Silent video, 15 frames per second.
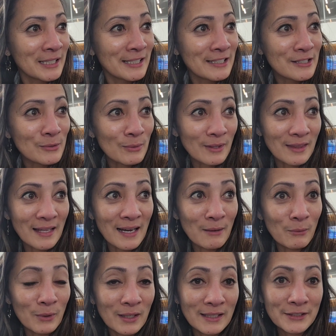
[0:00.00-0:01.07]
minutes with
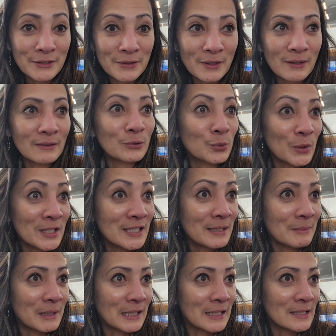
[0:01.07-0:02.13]
that, well, you know,
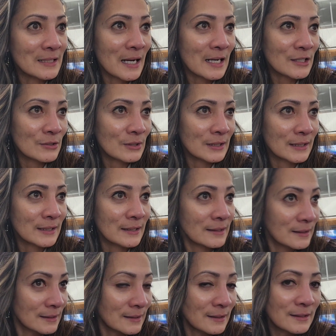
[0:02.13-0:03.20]
20 minutes actually.
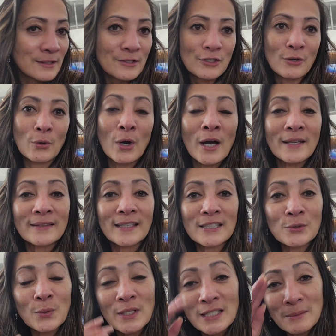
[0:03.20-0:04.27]
So
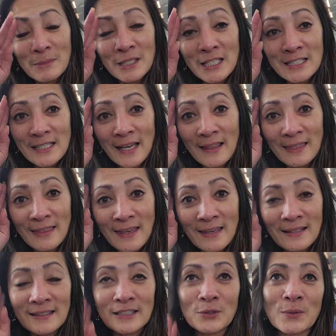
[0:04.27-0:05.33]
that 20 minutes, I
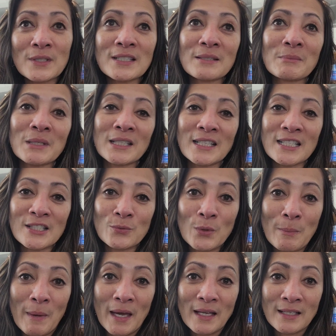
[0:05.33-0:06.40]
think the 20 minutes
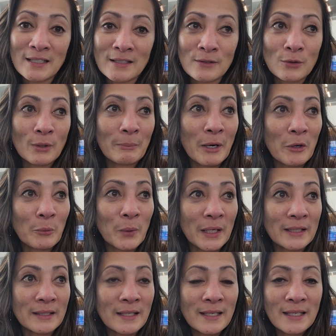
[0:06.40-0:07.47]
we made it to about
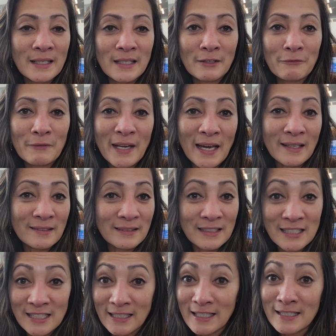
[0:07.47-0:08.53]
what? If not,
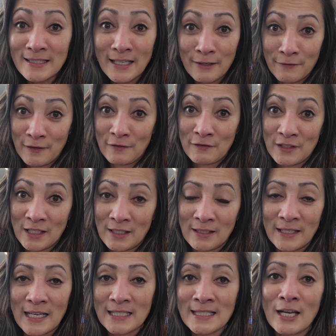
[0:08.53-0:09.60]
it's less than 15.
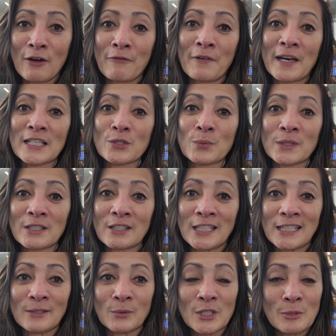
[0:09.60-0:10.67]
That's how fast we
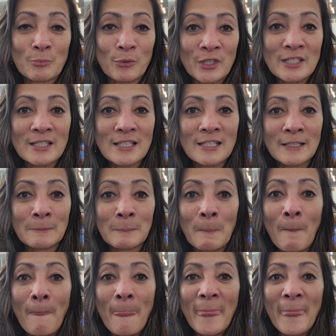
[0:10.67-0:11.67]
did. We're sprinting and